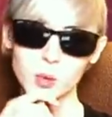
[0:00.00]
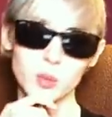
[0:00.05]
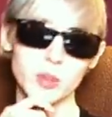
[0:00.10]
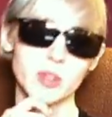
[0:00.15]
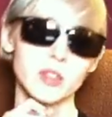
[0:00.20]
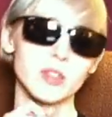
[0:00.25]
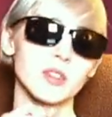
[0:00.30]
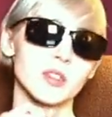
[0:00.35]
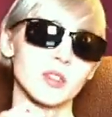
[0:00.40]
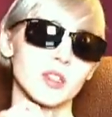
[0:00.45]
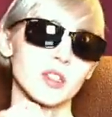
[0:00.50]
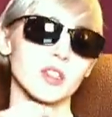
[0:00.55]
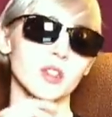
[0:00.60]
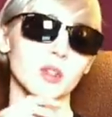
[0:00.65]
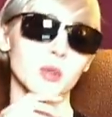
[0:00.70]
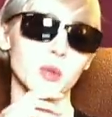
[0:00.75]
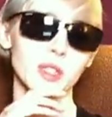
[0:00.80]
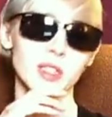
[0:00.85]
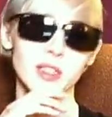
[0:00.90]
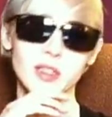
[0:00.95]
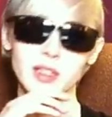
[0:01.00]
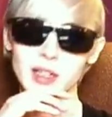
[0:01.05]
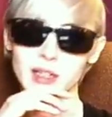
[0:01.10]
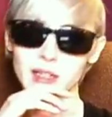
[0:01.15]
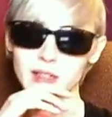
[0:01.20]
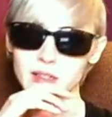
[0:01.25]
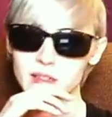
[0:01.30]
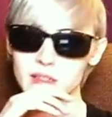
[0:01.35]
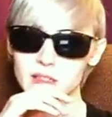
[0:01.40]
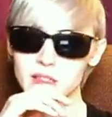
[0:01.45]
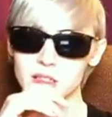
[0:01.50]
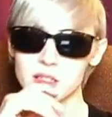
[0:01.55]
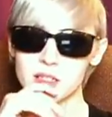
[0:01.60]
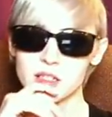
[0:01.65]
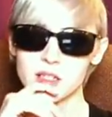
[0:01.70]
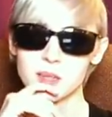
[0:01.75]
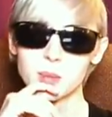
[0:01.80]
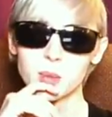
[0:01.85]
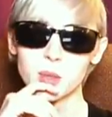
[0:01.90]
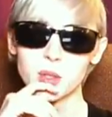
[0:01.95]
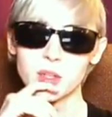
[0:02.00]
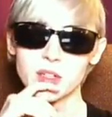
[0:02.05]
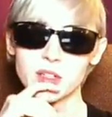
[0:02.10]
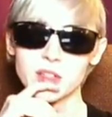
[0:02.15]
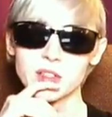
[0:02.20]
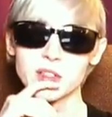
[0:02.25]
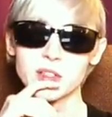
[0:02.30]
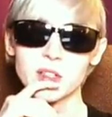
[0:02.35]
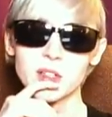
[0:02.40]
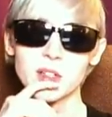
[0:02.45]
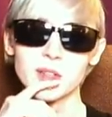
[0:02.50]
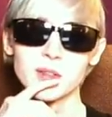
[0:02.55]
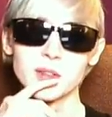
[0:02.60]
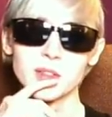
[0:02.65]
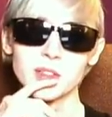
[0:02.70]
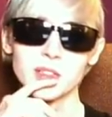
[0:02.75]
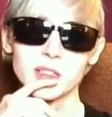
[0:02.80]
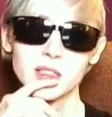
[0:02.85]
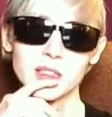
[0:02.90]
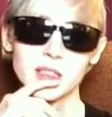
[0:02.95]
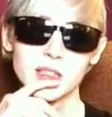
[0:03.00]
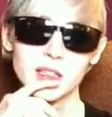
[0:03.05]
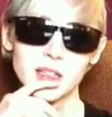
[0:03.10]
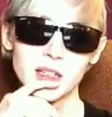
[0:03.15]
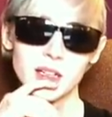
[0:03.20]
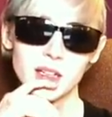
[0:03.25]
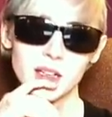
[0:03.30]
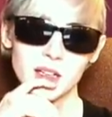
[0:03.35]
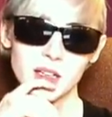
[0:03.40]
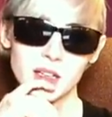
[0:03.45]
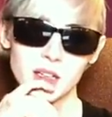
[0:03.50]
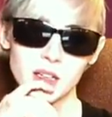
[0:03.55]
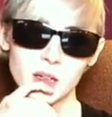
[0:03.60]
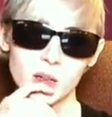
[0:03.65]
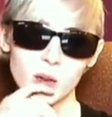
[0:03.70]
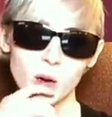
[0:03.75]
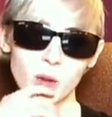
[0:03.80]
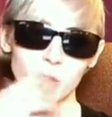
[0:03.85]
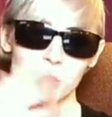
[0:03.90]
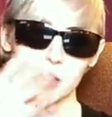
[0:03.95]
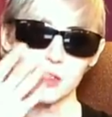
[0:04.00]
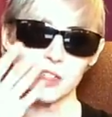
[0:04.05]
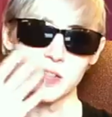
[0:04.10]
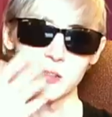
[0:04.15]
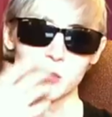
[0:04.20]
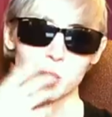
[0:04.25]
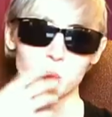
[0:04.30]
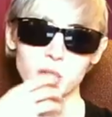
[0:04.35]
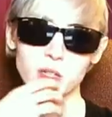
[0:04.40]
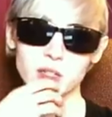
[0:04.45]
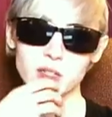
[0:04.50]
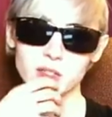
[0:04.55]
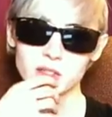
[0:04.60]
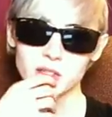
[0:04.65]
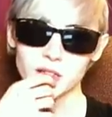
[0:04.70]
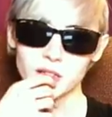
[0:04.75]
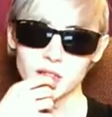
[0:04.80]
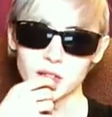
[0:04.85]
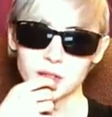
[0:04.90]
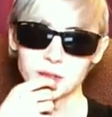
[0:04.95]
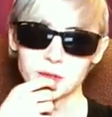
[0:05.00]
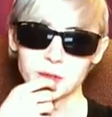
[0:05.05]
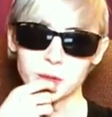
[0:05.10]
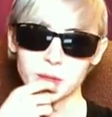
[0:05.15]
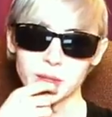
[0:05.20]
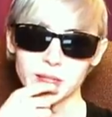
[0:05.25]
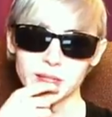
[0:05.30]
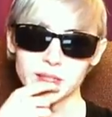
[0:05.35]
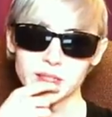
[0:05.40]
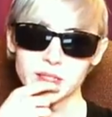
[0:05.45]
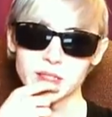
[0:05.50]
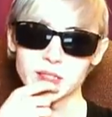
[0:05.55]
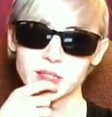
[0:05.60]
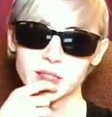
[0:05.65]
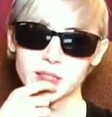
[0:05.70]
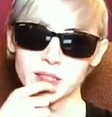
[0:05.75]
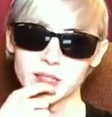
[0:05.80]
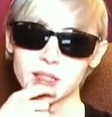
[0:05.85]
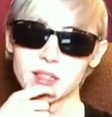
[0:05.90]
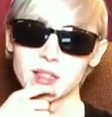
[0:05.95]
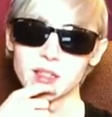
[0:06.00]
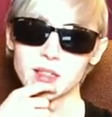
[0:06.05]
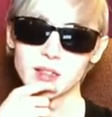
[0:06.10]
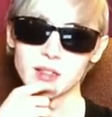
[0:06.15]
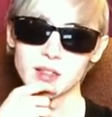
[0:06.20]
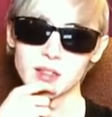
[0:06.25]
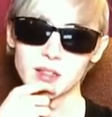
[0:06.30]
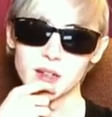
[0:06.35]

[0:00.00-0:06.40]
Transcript: we start to realize the importance of our loved ones and our friends. And